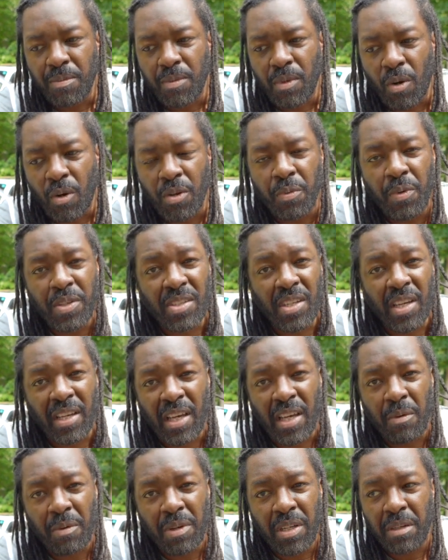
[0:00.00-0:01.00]
only reason I
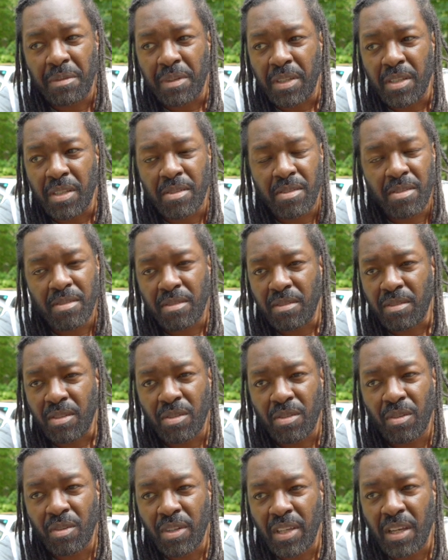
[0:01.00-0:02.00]
got rid of it is you
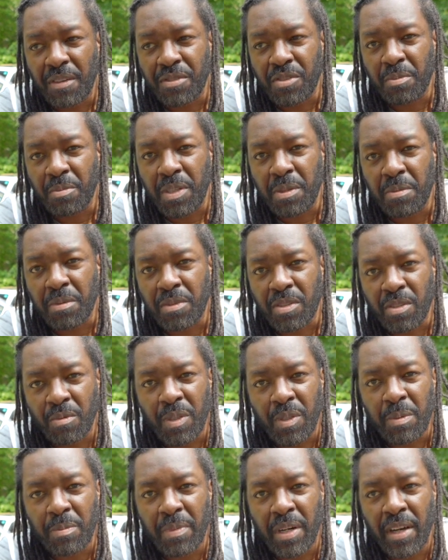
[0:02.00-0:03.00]
can only have so
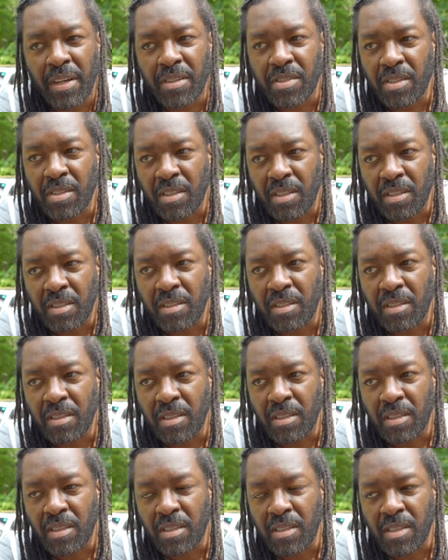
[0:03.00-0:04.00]
many bikes in
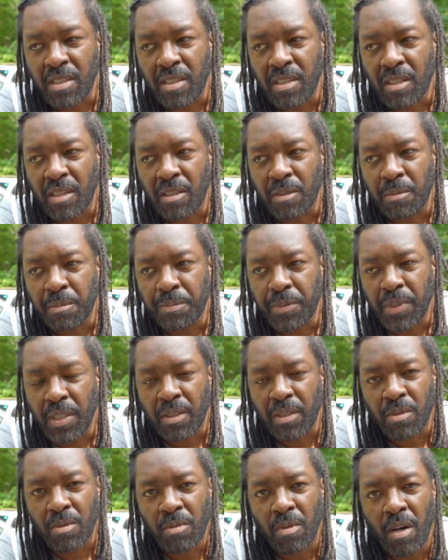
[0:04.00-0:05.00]

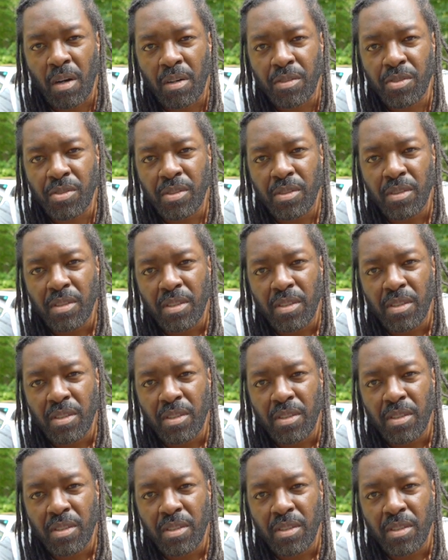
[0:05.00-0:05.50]
the garage.